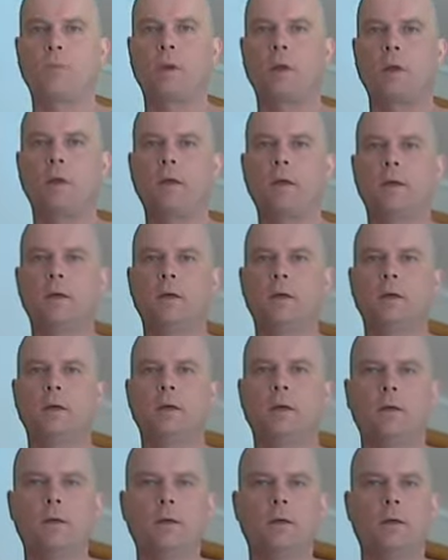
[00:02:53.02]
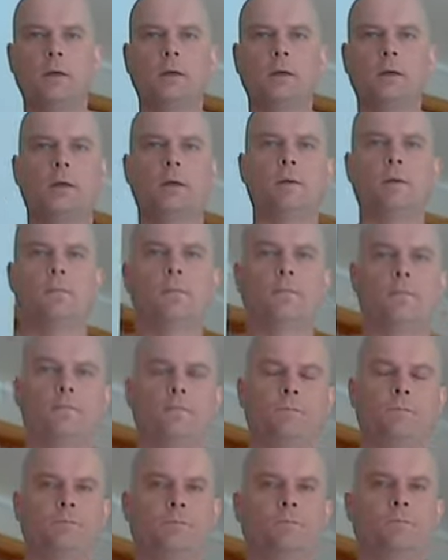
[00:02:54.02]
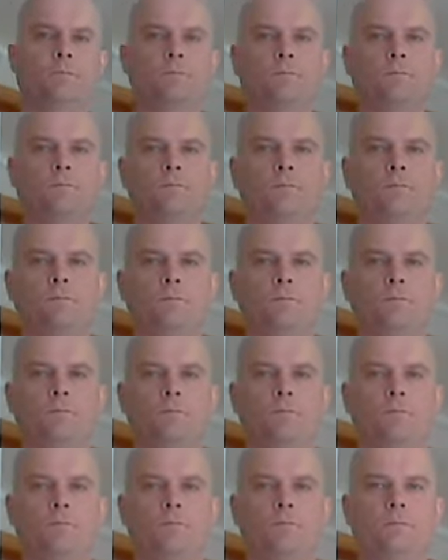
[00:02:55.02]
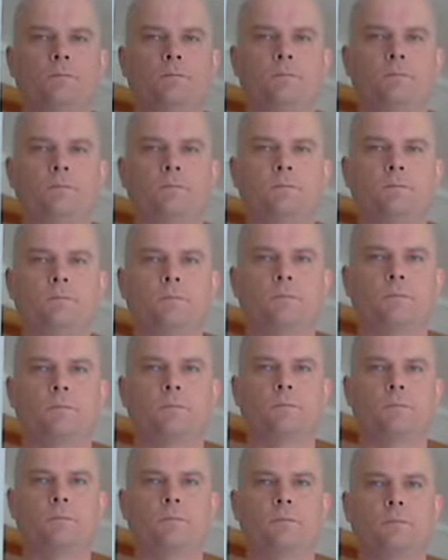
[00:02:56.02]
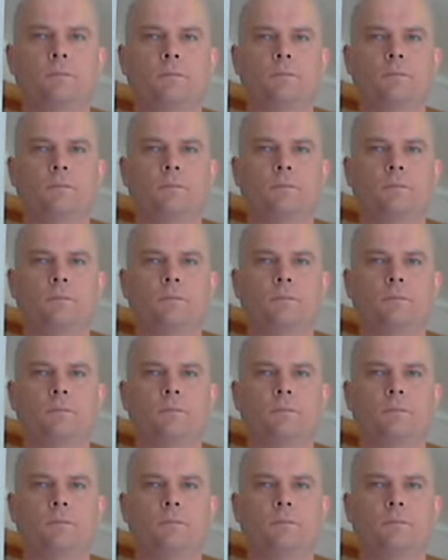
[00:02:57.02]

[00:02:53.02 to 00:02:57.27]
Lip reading: No one is speaking in this clip.